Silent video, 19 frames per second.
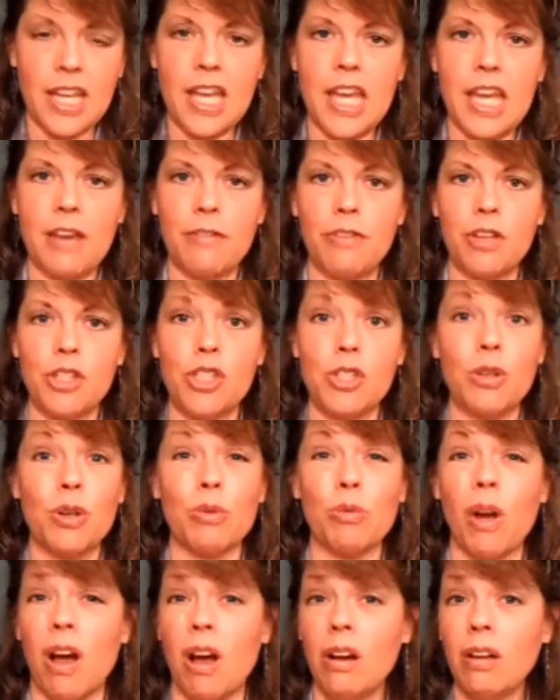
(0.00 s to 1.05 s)
If you do it
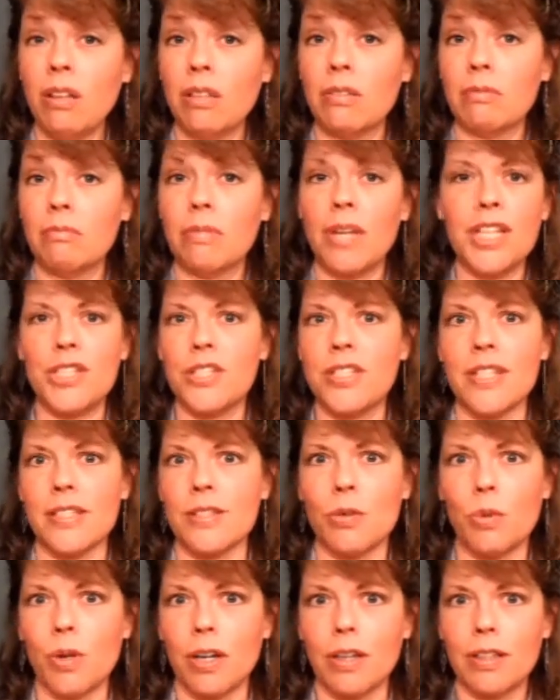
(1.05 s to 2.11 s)
wrong, it just
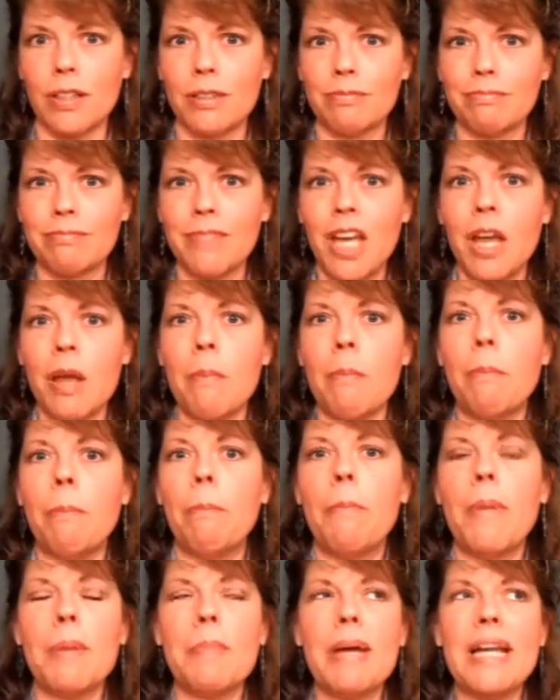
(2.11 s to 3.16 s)
doesn't work.
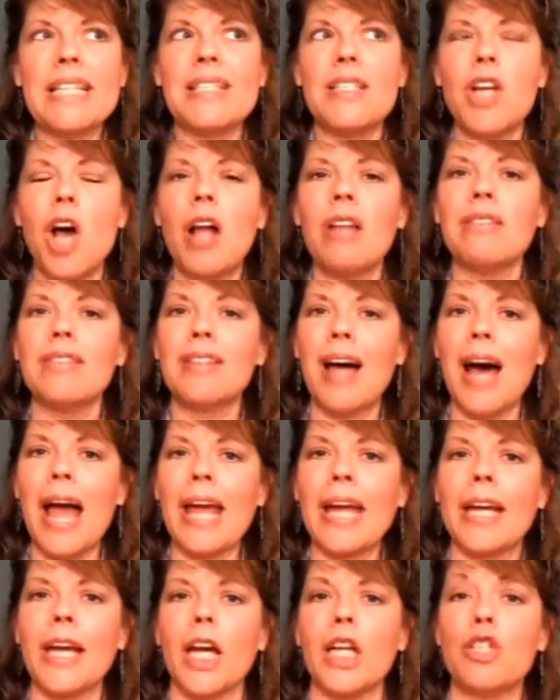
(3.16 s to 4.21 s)
But it's not
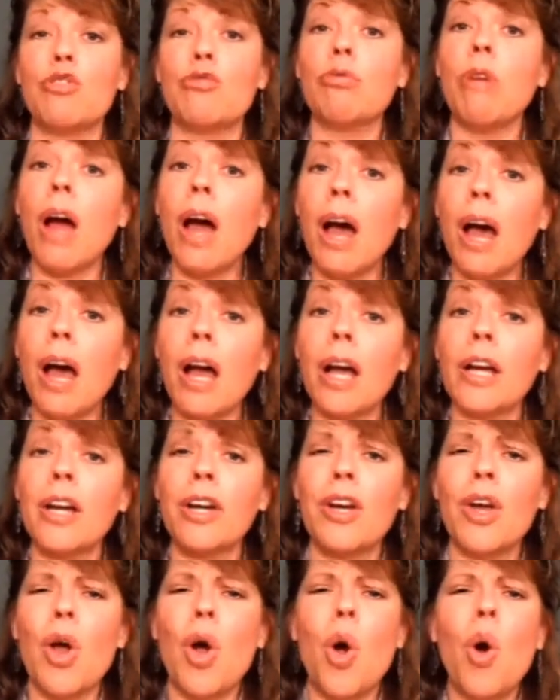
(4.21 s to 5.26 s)
like a drug
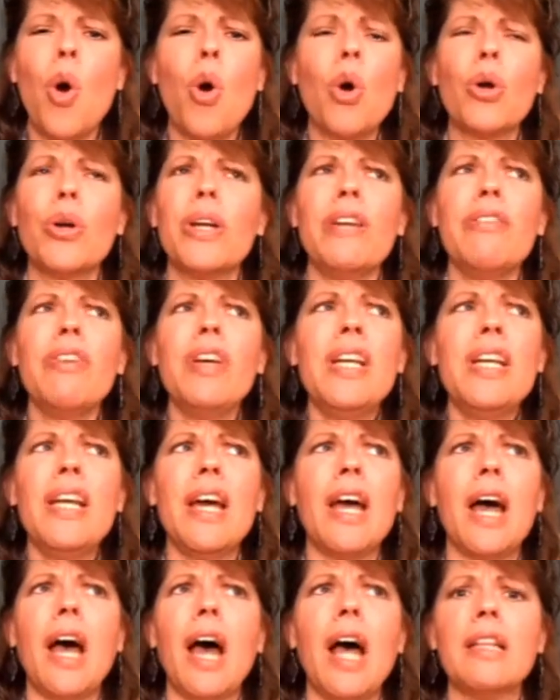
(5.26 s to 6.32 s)
or even
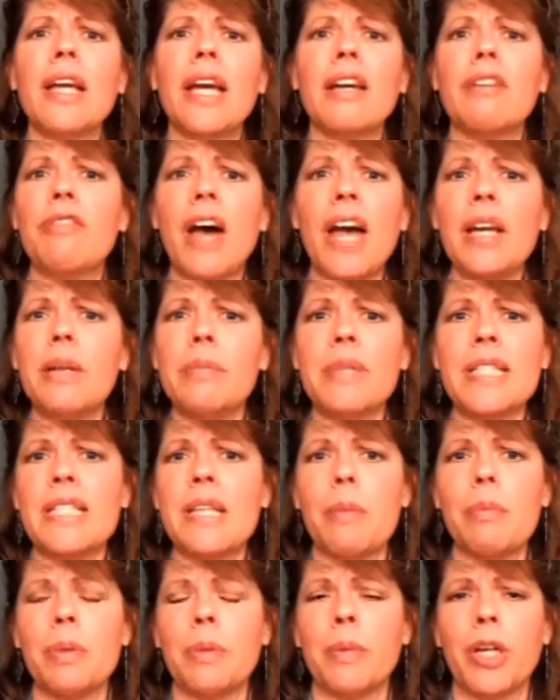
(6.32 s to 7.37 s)
like a vitamin
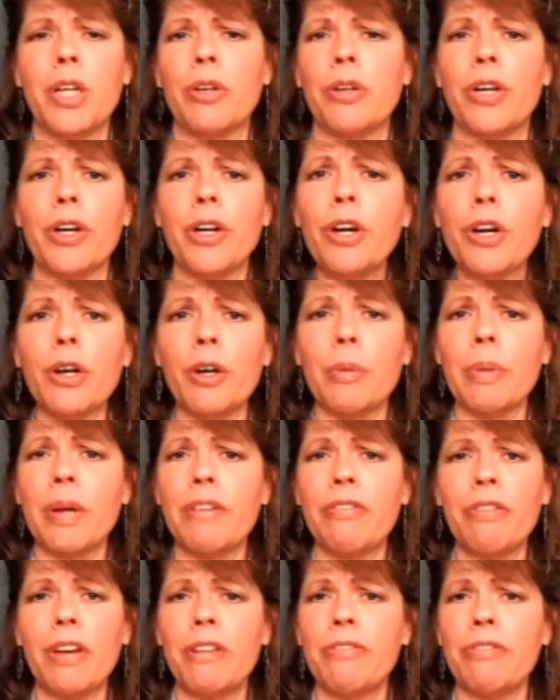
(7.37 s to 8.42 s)
supplement or an herb.
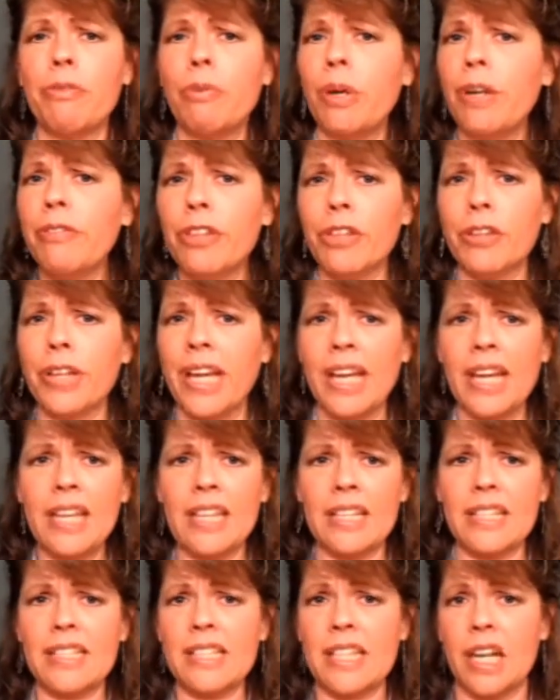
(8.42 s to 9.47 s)
If one of your
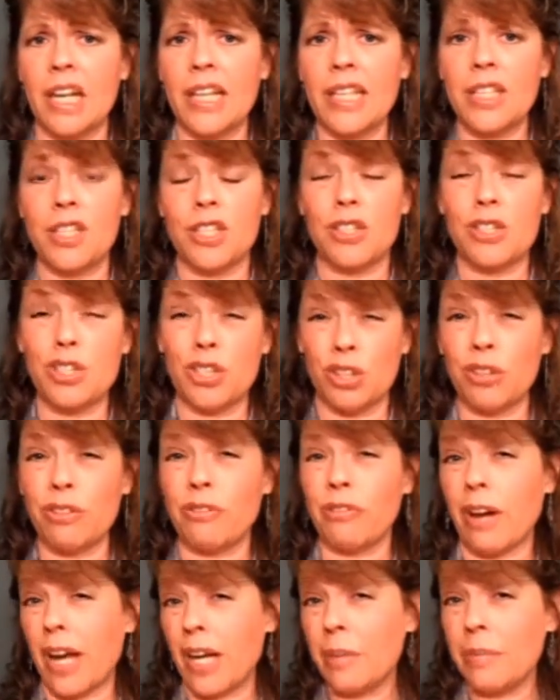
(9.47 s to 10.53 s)
kids got into certain
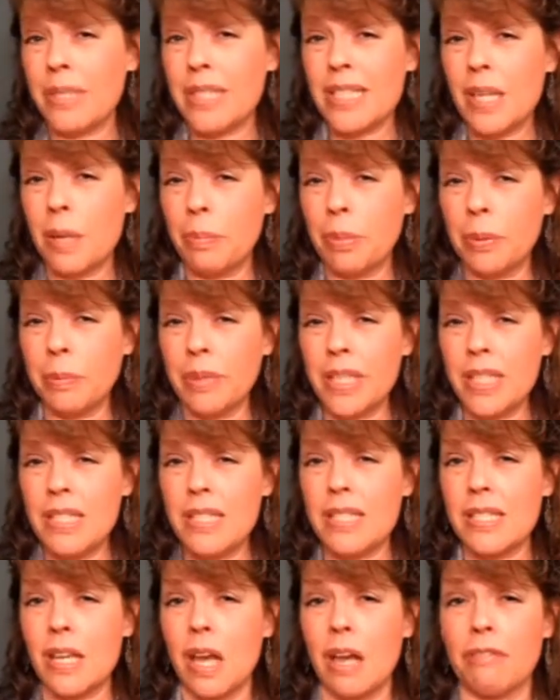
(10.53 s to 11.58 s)
vitamin
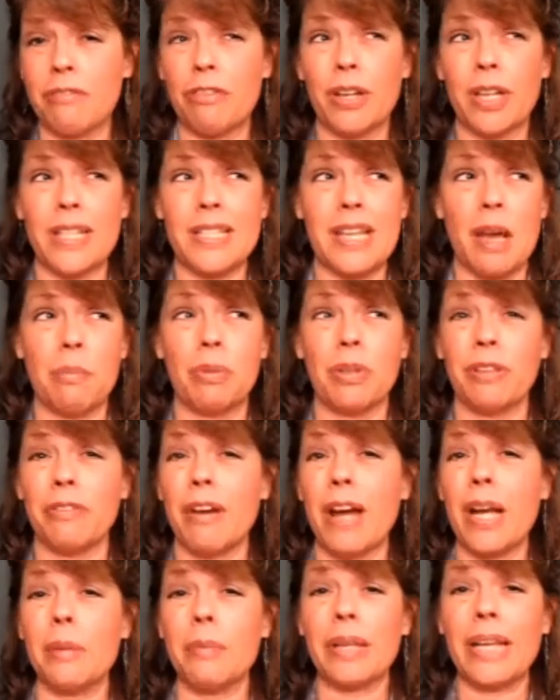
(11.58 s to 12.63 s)
supplements, for example, a
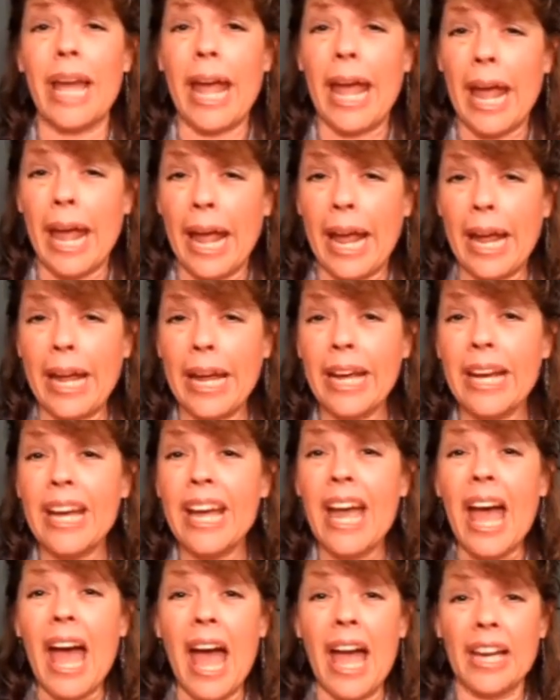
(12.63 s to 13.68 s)
vitamin A,
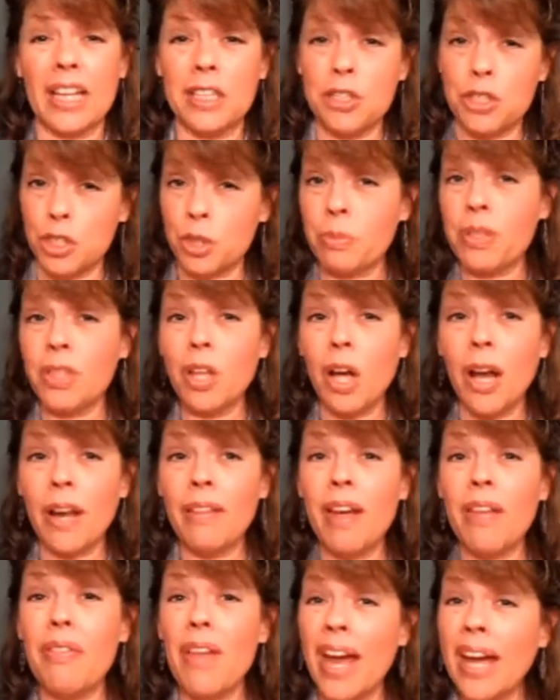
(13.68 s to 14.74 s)
and consumed a lot of
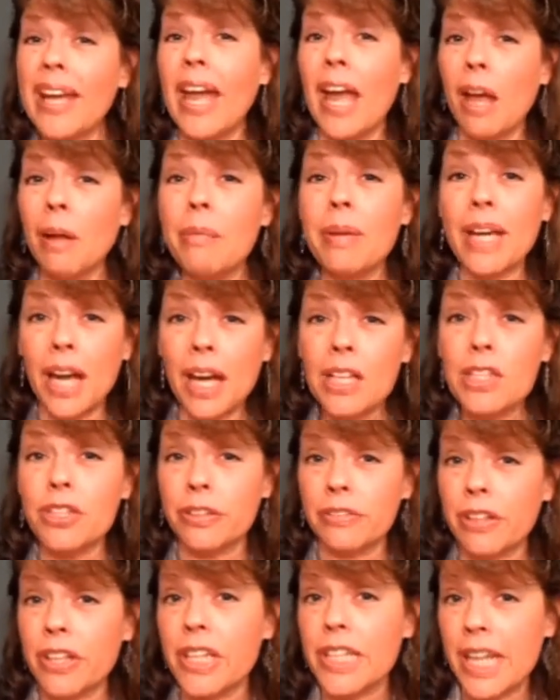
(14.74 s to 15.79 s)
that, that can be actually
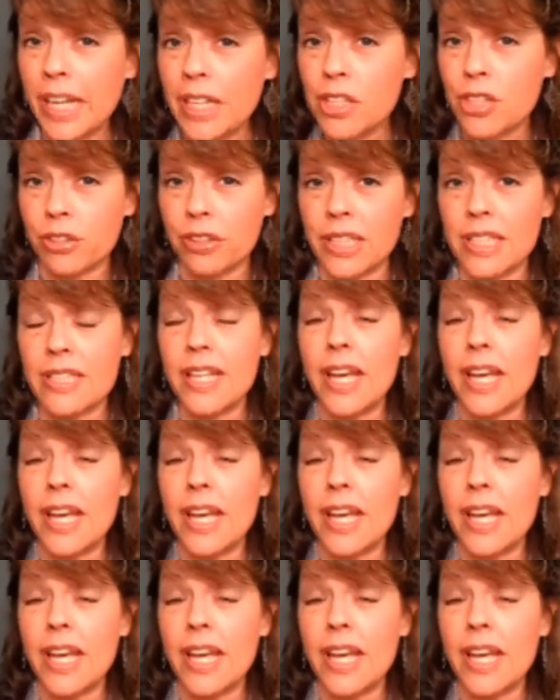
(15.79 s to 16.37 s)
very dangerous.